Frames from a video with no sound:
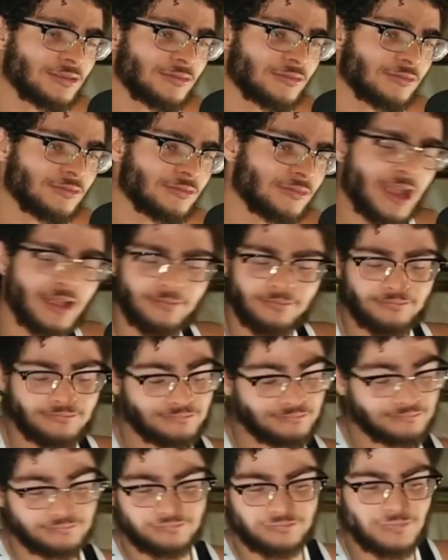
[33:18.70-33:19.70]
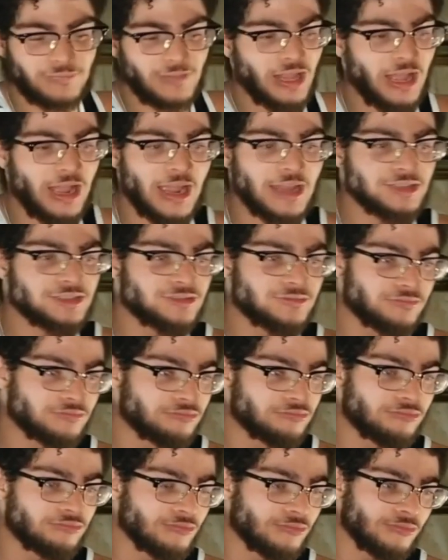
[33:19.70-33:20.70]
yeah, I
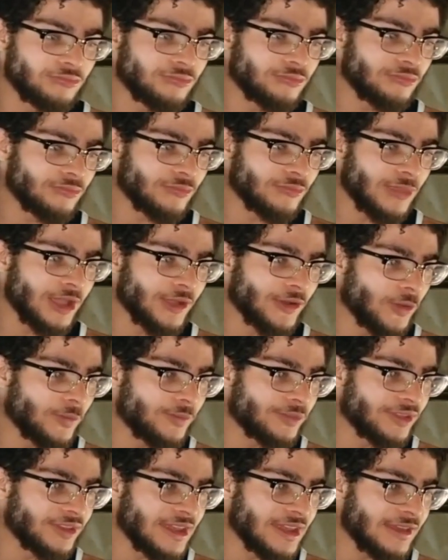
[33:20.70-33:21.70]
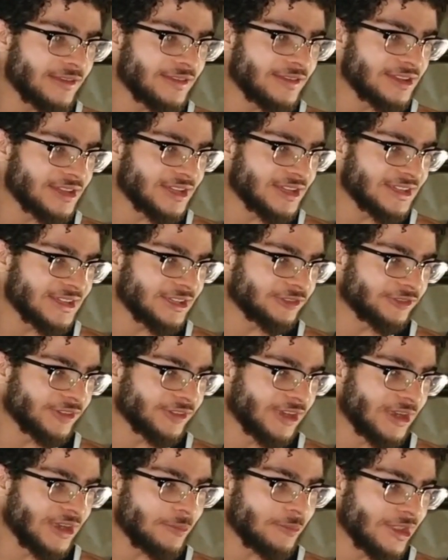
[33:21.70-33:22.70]
hope that
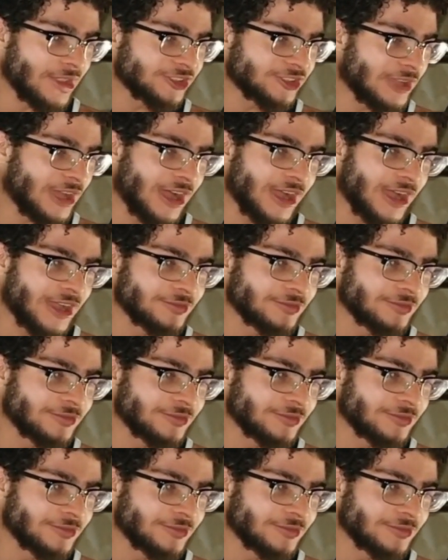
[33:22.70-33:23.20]
grandma ends up dying.